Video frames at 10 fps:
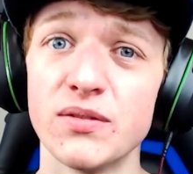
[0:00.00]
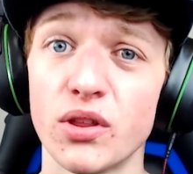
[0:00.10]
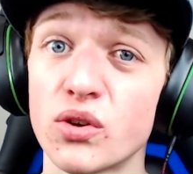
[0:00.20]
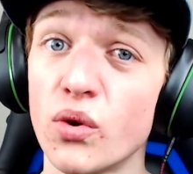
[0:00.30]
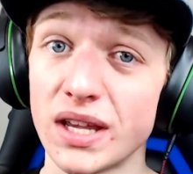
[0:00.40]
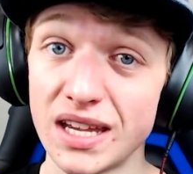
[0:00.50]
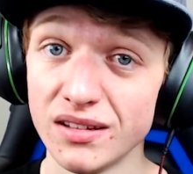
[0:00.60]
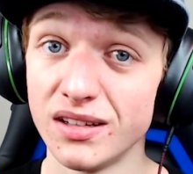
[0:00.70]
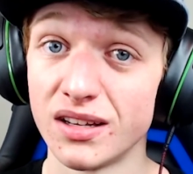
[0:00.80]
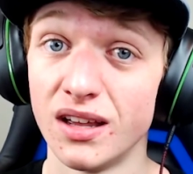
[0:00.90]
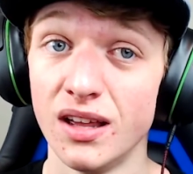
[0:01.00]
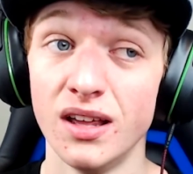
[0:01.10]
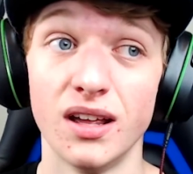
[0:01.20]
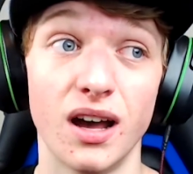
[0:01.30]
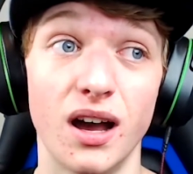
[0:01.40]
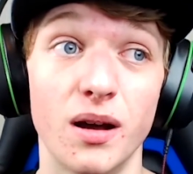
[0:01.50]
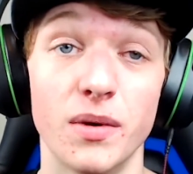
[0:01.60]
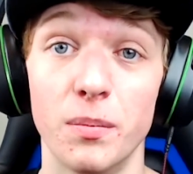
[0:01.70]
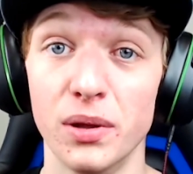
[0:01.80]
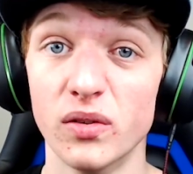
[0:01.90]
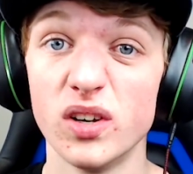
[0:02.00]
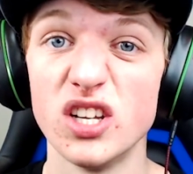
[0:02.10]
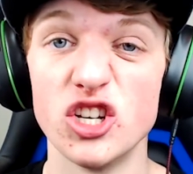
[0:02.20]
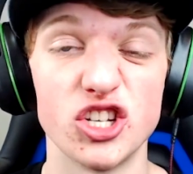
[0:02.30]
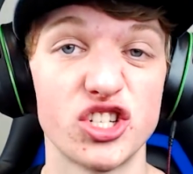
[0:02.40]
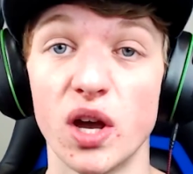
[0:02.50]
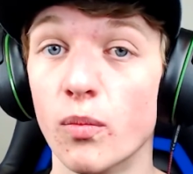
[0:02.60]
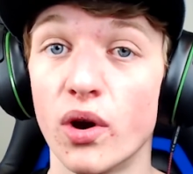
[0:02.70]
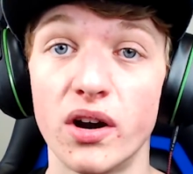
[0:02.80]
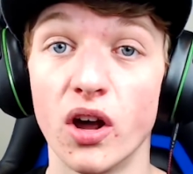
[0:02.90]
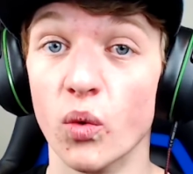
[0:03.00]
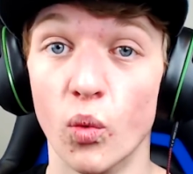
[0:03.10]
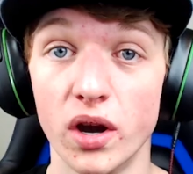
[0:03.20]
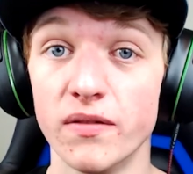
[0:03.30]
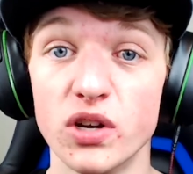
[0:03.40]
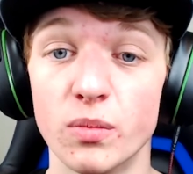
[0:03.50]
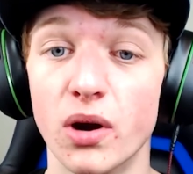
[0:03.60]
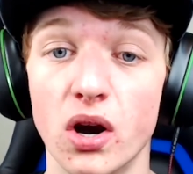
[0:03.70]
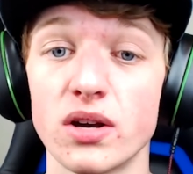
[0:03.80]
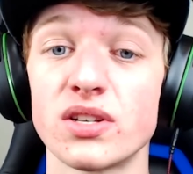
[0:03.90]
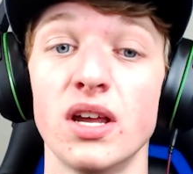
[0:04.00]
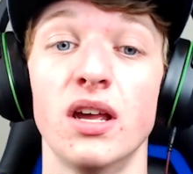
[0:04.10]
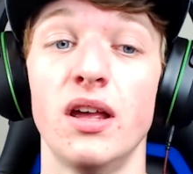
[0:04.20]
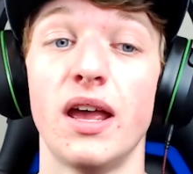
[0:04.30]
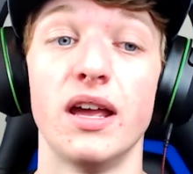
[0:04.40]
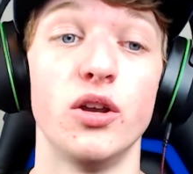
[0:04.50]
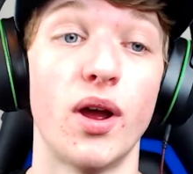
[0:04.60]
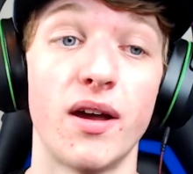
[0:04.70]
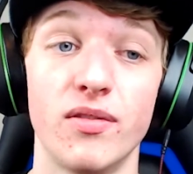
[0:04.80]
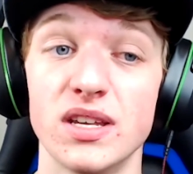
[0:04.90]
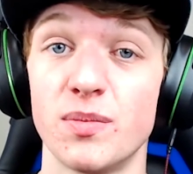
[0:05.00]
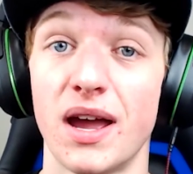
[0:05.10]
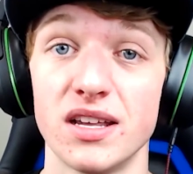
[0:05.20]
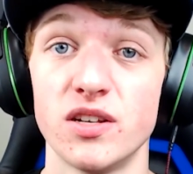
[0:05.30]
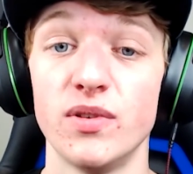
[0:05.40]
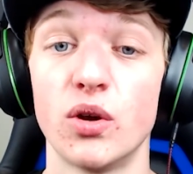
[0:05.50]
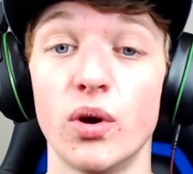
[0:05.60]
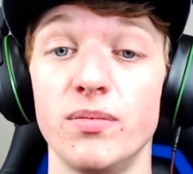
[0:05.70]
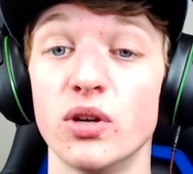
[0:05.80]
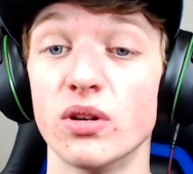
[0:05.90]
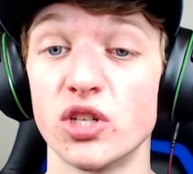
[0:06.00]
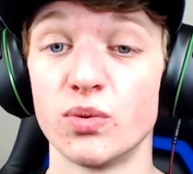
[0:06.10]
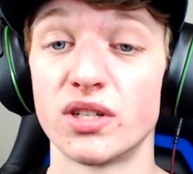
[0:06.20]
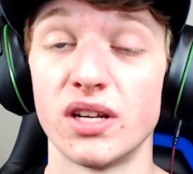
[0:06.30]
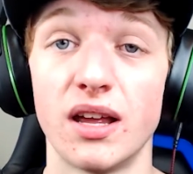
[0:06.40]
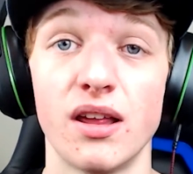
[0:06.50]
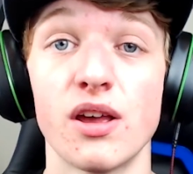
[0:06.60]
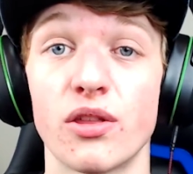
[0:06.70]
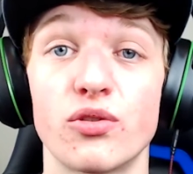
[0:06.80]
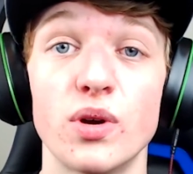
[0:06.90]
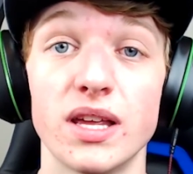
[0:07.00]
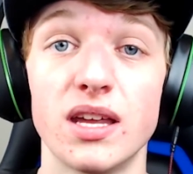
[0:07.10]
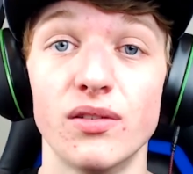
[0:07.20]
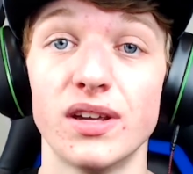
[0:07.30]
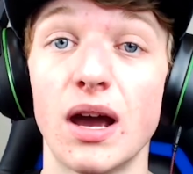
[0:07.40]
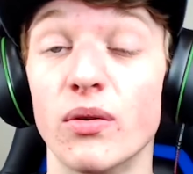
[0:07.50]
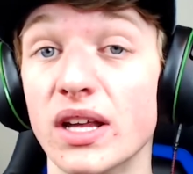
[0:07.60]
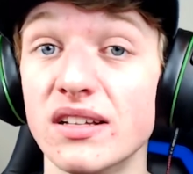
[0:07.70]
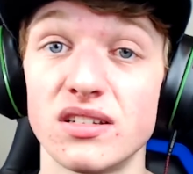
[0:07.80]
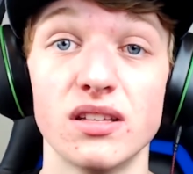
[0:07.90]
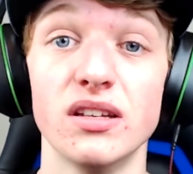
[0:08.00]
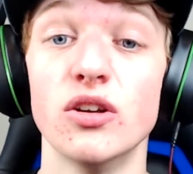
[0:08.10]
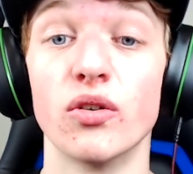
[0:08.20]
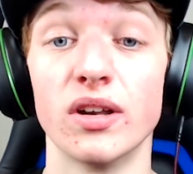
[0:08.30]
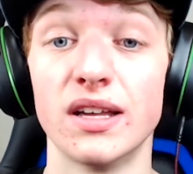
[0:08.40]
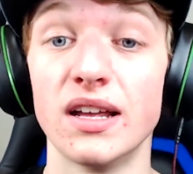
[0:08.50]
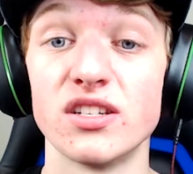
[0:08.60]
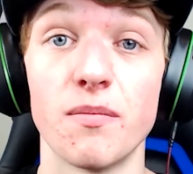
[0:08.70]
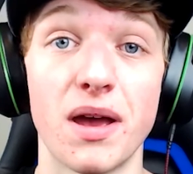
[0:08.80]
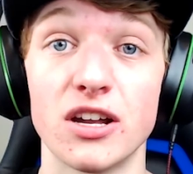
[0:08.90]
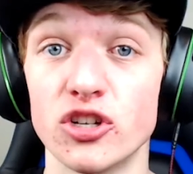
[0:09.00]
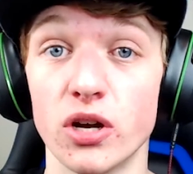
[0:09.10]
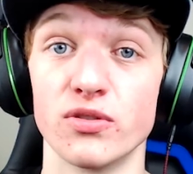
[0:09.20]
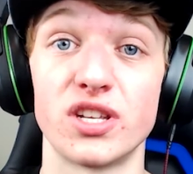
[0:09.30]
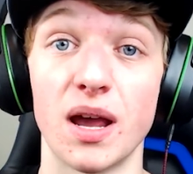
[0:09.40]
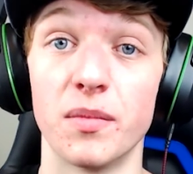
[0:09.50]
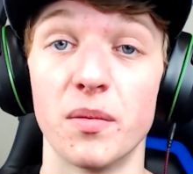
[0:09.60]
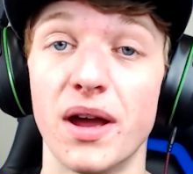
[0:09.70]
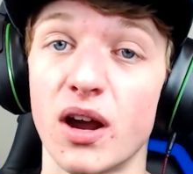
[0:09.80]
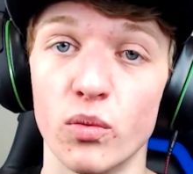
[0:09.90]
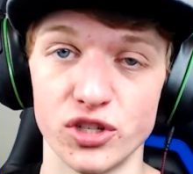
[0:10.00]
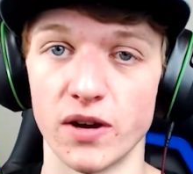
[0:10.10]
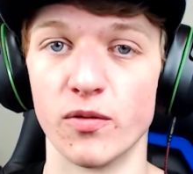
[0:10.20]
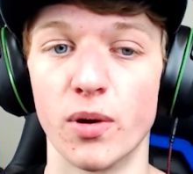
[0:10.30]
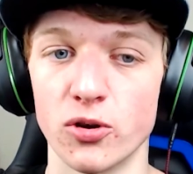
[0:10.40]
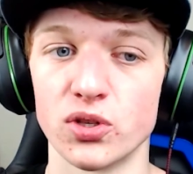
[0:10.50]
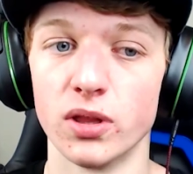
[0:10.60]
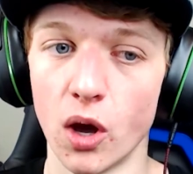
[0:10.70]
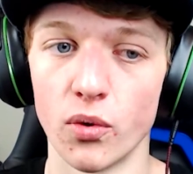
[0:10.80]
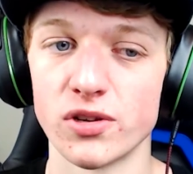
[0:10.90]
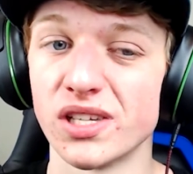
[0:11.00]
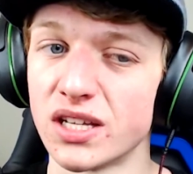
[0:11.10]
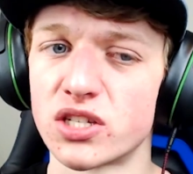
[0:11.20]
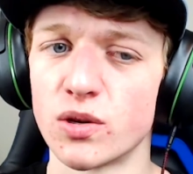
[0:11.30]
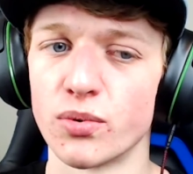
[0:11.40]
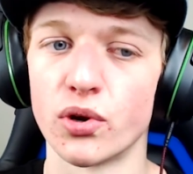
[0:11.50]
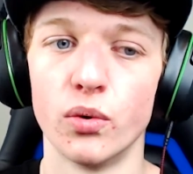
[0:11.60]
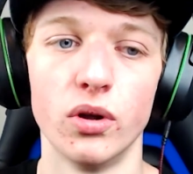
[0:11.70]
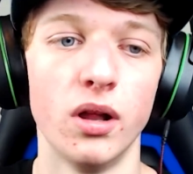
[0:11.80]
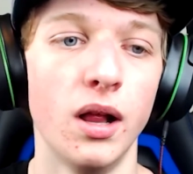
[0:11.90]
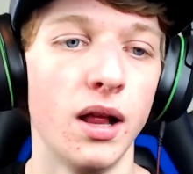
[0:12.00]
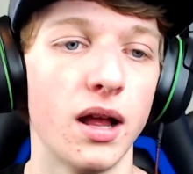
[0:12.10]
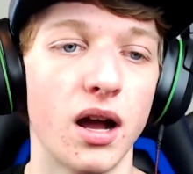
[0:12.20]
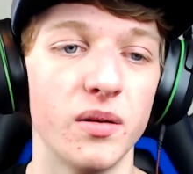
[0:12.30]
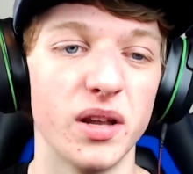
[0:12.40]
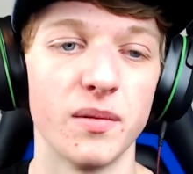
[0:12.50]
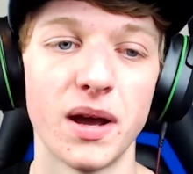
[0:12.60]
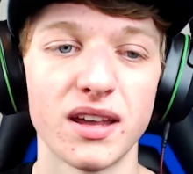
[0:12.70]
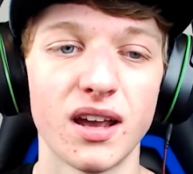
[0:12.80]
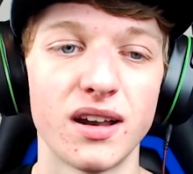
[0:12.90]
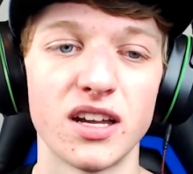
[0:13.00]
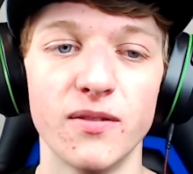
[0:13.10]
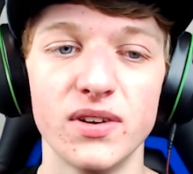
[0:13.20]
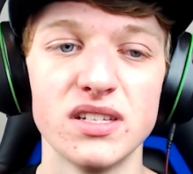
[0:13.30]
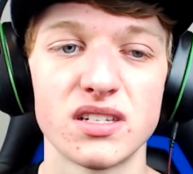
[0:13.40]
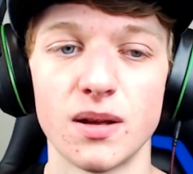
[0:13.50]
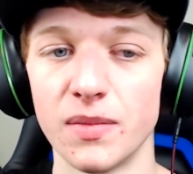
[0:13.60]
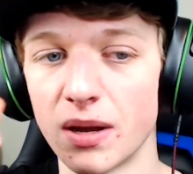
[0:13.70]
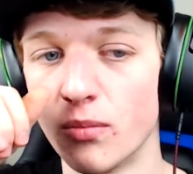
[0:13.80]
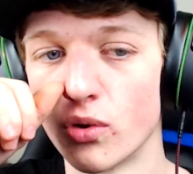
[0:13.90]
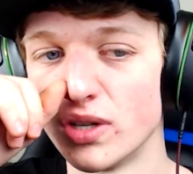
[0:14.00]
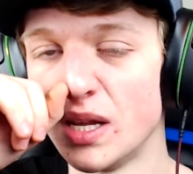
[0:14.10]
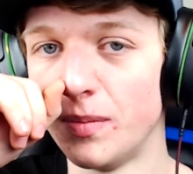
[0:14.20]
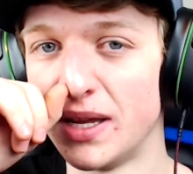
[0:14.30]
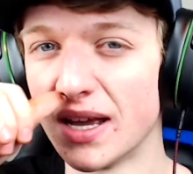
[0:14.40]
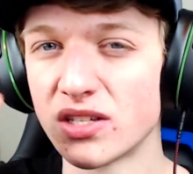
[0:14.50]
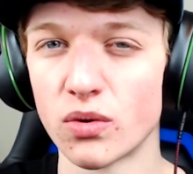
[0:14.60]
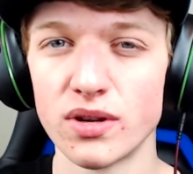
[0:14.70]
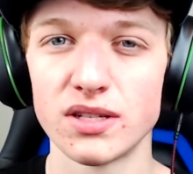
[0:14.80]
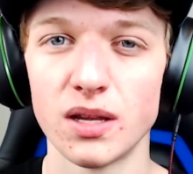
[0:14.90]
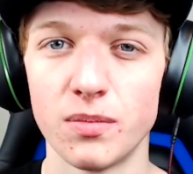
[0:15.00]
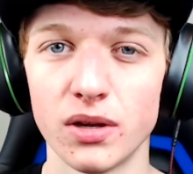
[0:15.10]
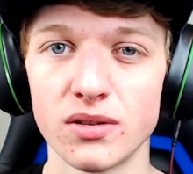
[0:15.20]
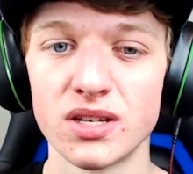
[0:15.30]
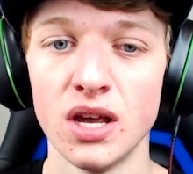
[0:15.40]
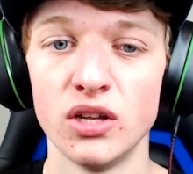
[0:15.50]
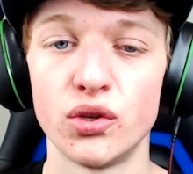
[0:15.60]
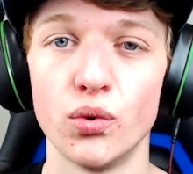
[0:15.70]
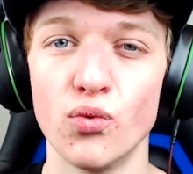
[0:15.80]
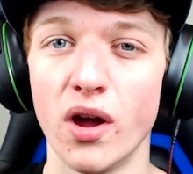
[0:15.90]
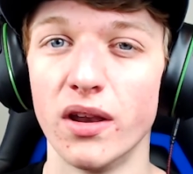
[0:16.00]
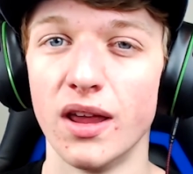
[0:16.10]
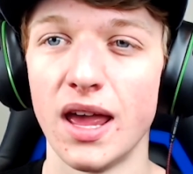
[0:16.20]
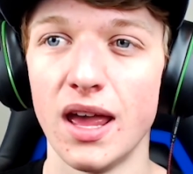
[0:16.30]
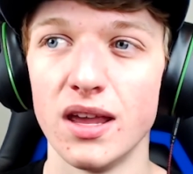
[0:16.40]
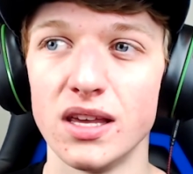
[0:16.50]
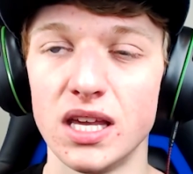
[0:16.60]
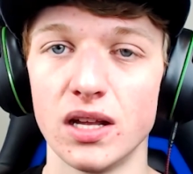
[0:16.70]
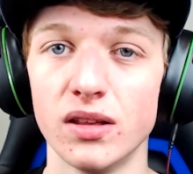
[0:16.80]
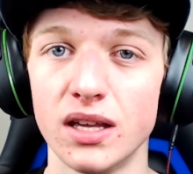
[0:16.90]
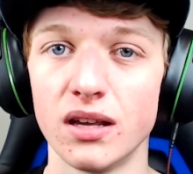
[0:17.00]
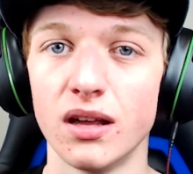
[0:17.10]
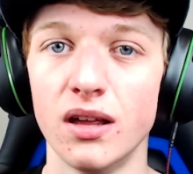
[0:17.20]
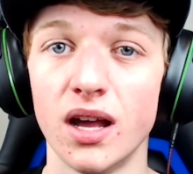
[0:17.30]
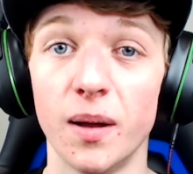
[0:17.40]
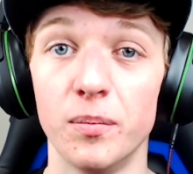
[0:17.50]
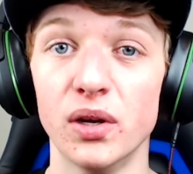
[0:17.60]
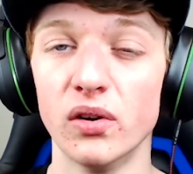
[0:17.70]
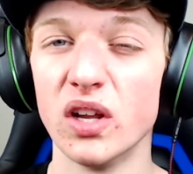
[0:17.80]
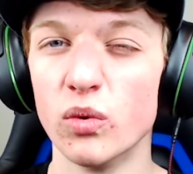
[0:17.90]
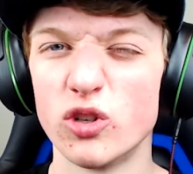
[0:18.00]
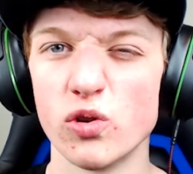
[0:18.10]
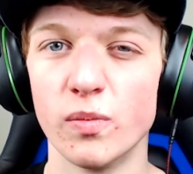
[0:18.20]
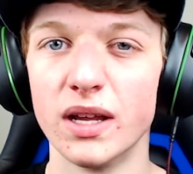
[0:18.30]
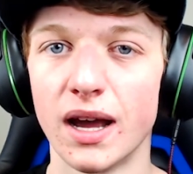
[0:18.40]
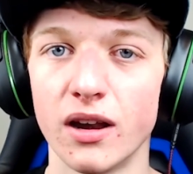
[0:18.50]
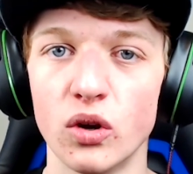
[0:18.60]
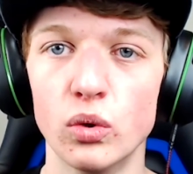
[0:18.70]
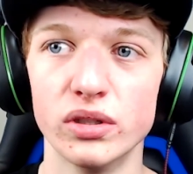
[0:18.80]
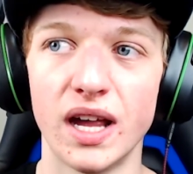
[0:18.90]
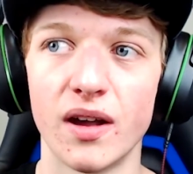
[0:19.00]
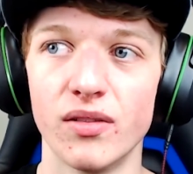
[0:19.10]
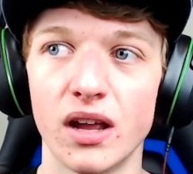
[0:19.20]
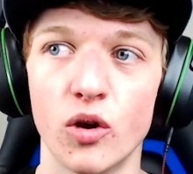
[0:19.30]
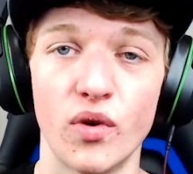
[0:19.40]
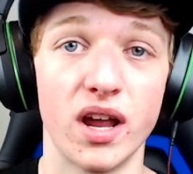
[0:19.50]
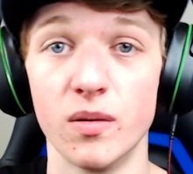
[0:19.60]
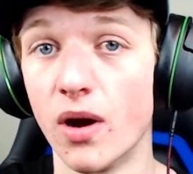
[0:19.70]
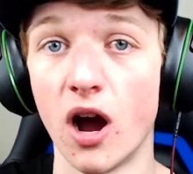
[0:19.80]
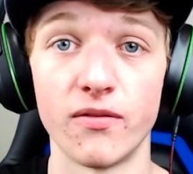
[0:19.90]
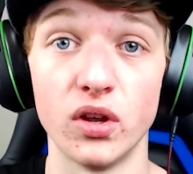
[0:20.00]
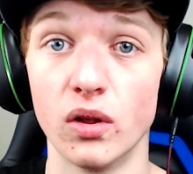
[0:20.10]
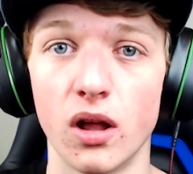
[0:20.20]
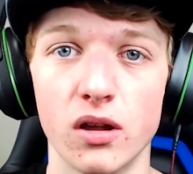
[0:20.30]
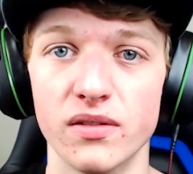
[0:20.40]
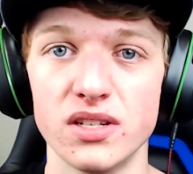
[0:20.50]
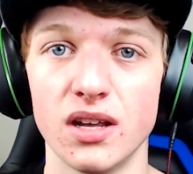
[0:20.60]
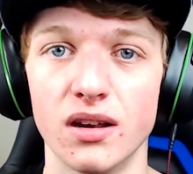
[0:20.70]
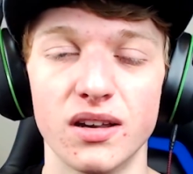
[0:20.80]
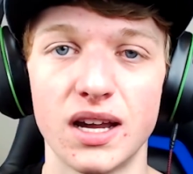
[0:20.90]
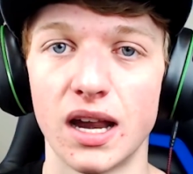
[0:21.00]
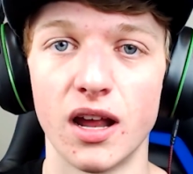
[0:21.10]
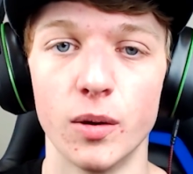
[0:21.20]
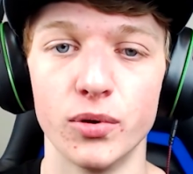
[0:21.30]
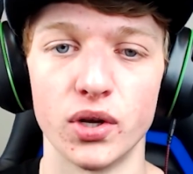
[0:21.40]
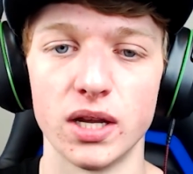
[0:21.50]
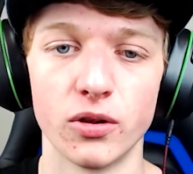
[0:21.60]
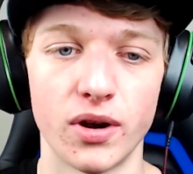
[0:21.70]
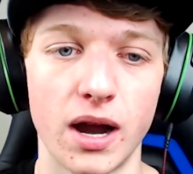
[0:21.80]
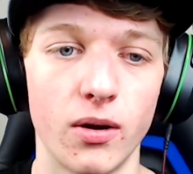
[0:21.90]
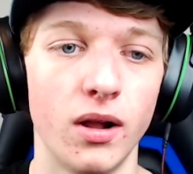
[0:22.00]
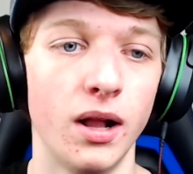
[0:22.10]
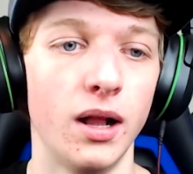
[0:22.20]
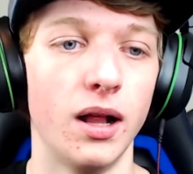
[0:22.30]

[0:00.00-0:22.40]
if you throw a healing ability just somewhere on one of your bars and you have this passive equipped, you can switch that, throw that healing out, and instantly you're going to gain some magicka or stamina back, whichever bar is lower. So that's super cool. And it might kind of convince some like more DPS oriented builds to run a healing ability, which would be kind of cool to have like a random off heal all of a sudden to kind of help your healer out.